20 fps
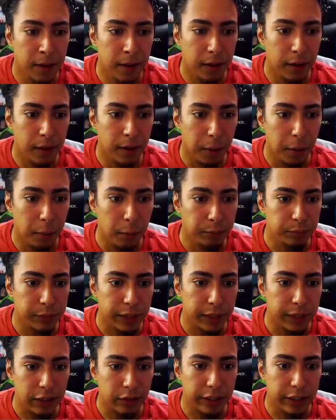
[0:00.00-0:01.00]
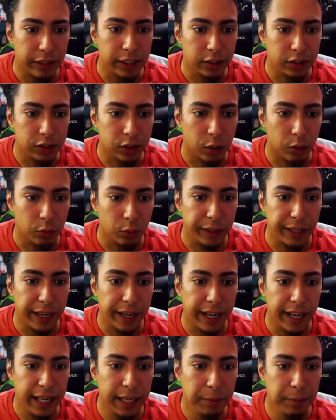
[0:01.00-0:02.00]
Um, and right here, so when I
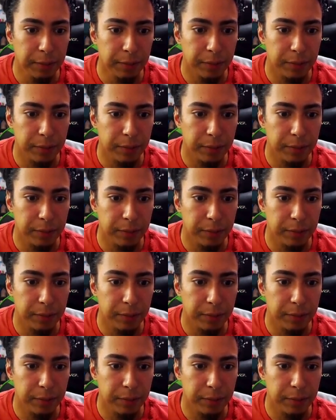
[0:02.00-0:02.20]
aim,